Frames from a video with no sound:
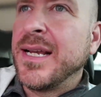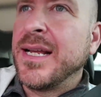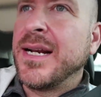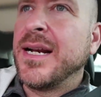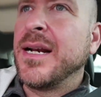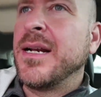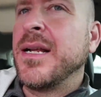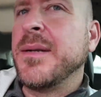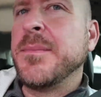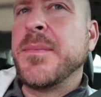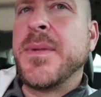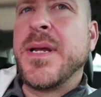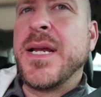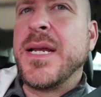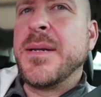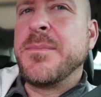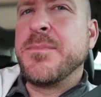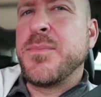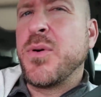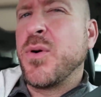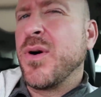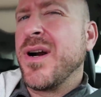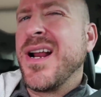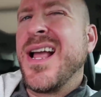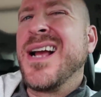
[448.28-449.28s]
and an
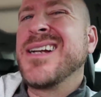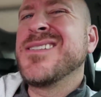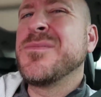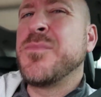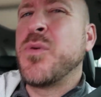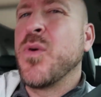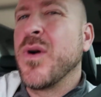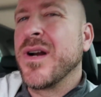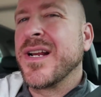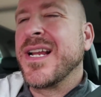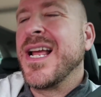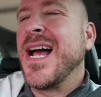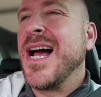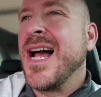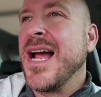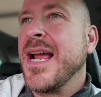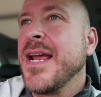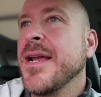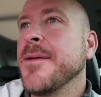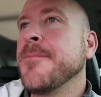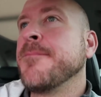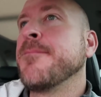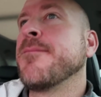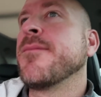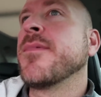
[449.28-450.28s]
import-export
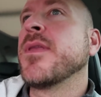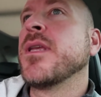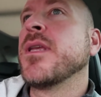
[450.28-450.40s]
guy.